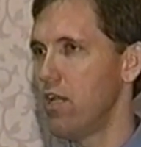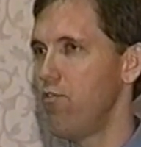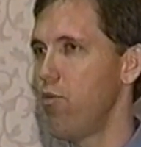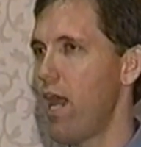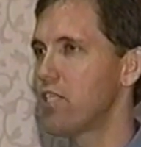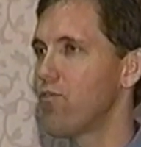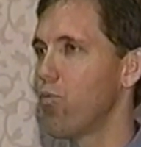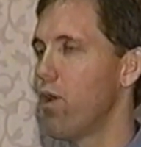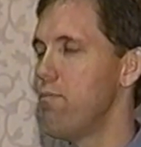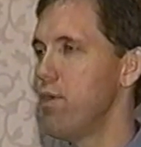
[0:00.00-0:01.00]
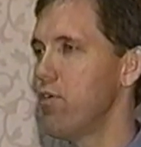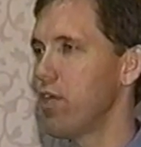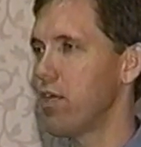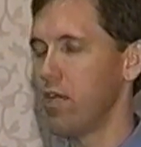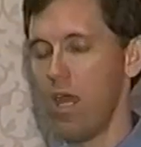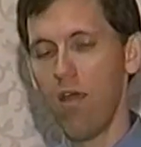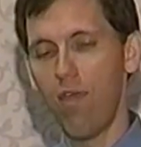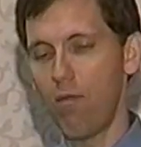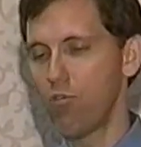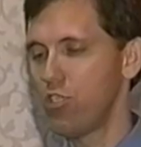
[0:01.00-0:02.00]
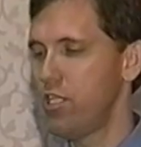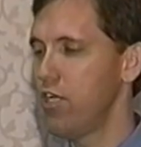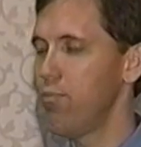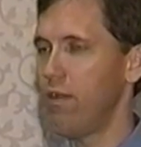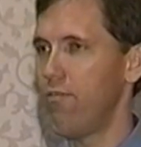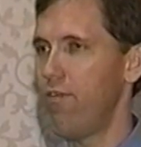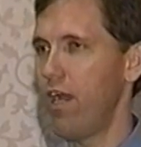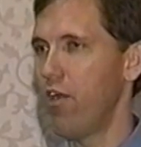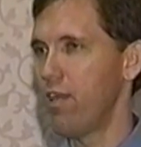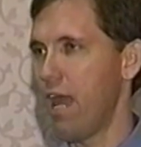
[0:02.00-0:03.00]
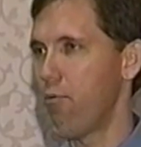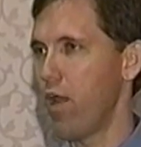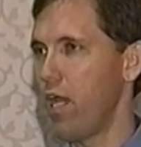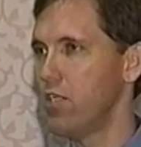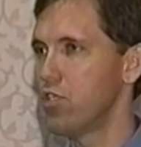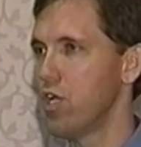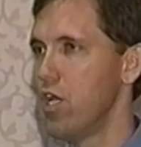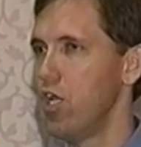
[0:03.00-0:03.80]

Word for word: If you ask for one million, they will still be fair in that range.